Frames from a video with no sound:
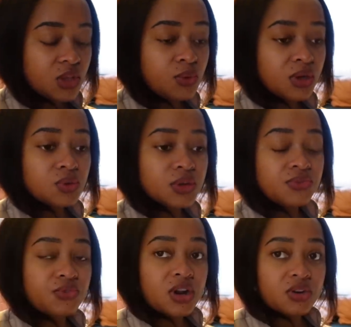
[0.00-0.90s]
we're looking
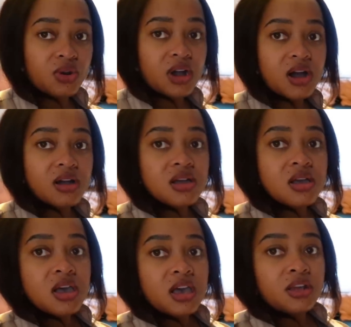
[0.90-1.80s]
for a rocker,
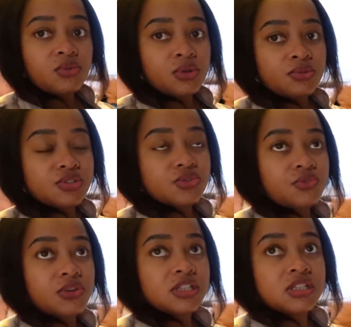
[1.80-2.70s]
and when we saw
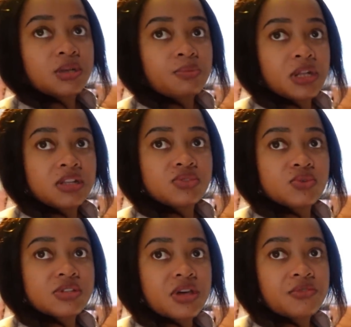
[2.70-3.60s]
Furniture Palace
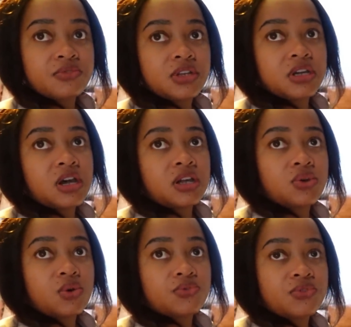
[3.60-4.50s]
was having an
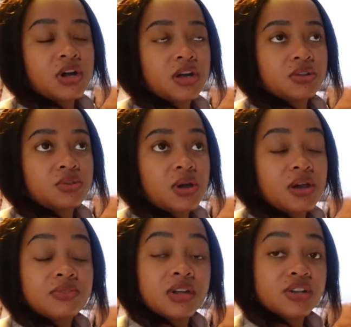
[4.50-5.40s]
offer, they were
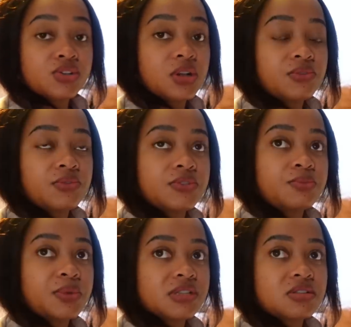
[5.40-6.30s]
having actually
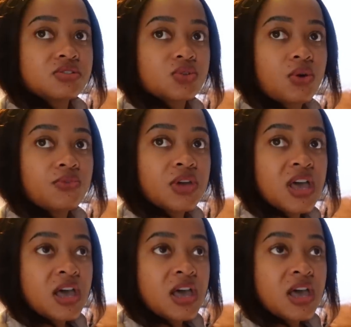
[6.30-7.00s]
50% off.